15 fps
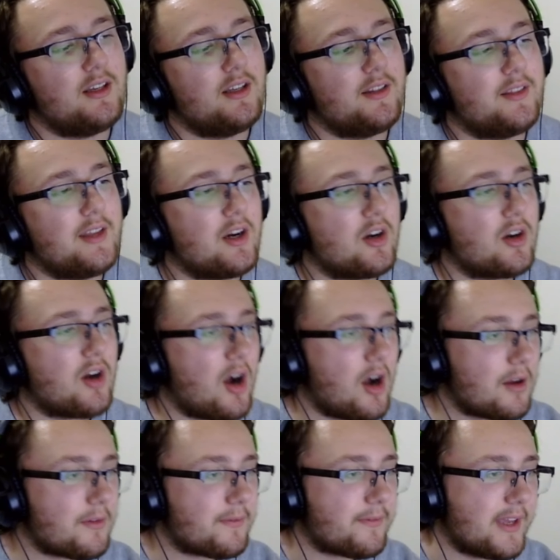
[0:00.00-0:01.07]
Their
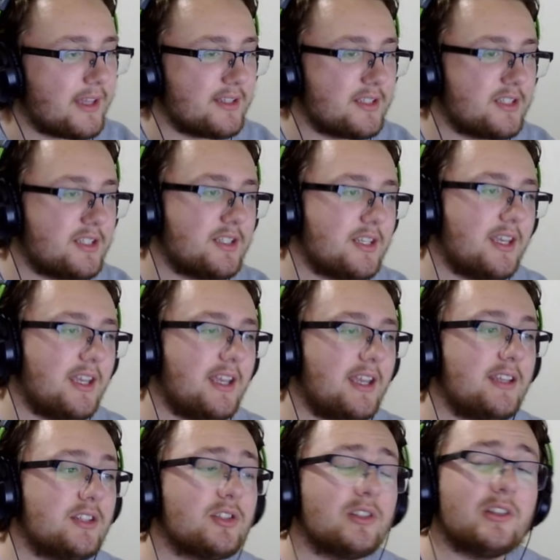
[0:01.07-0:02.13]
offense
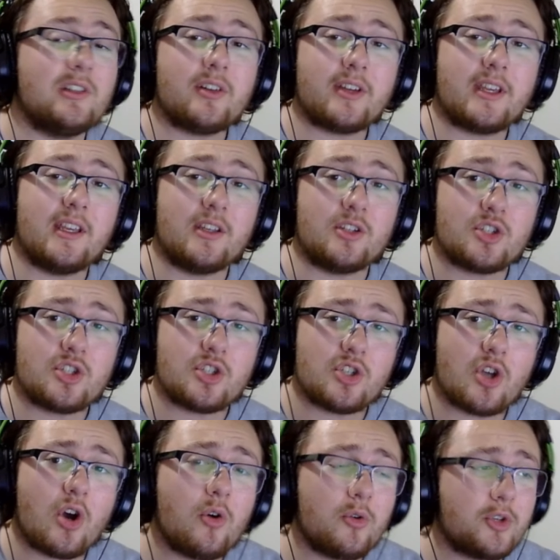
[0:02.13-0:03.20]
is looking
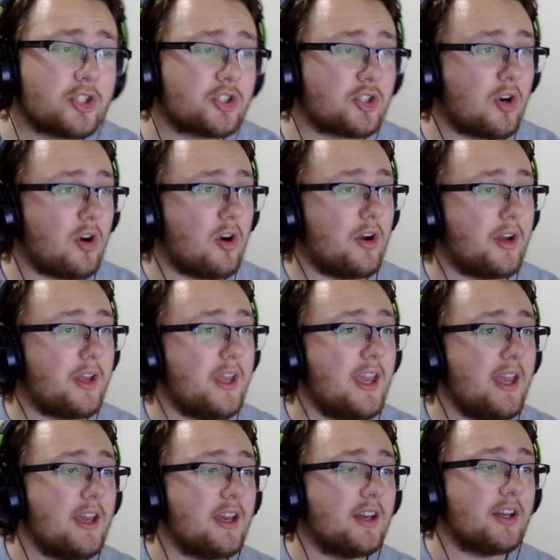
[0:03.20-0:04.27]
so strong.
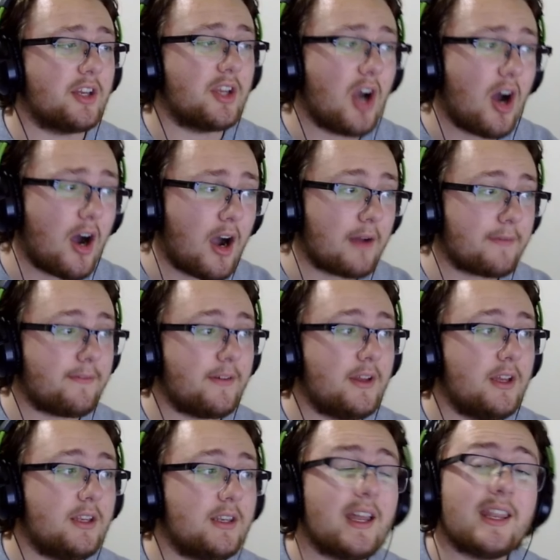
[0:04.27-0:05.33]
Goff,
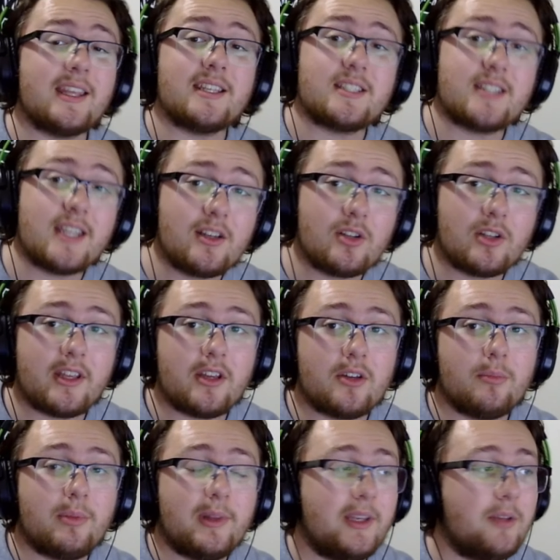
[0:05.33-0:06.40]
not a single
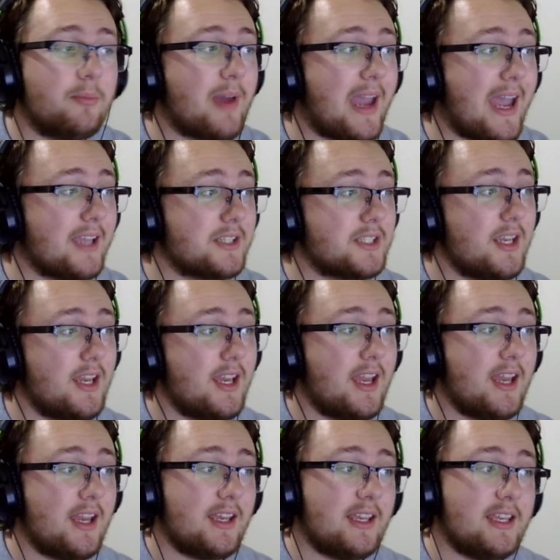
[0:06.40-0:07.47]
incompleted pass.
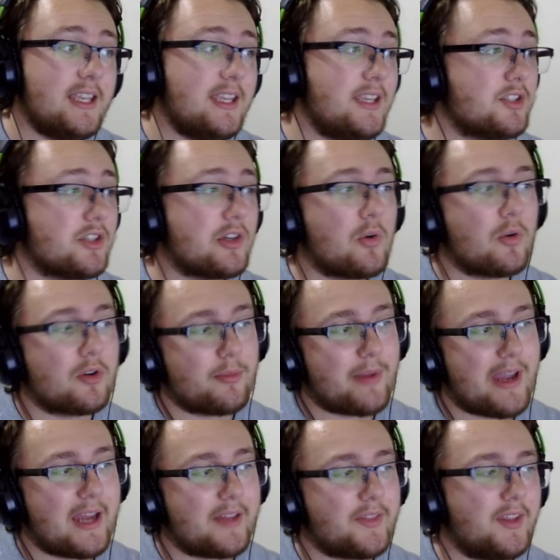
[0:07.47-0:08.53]
He's a
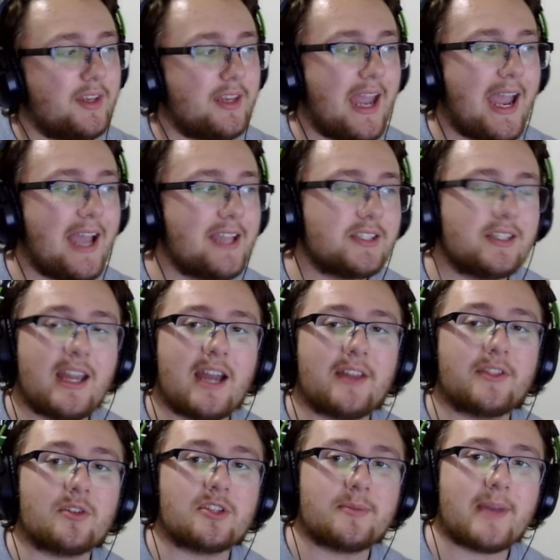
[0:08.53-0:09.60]
quarterback that hasn't got
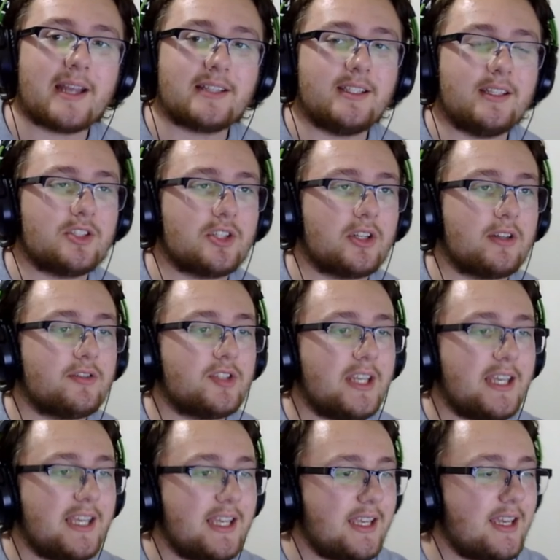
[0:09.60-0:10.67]
the respect he deserves.
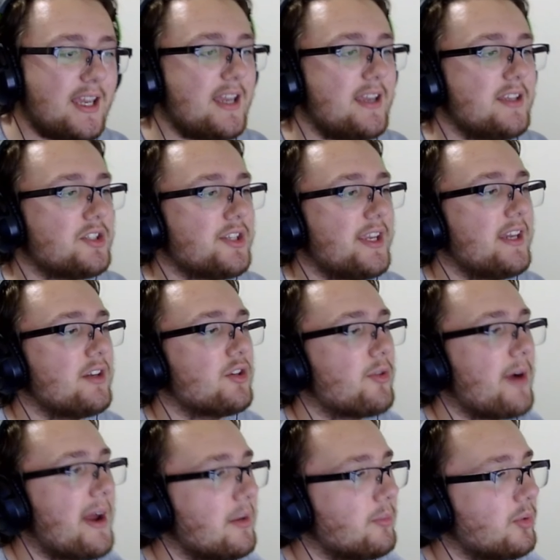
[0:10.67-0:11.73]
He is
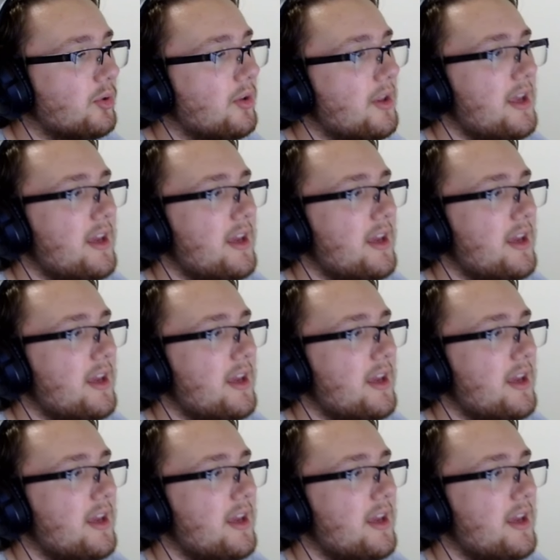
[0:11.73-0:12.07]
incredible.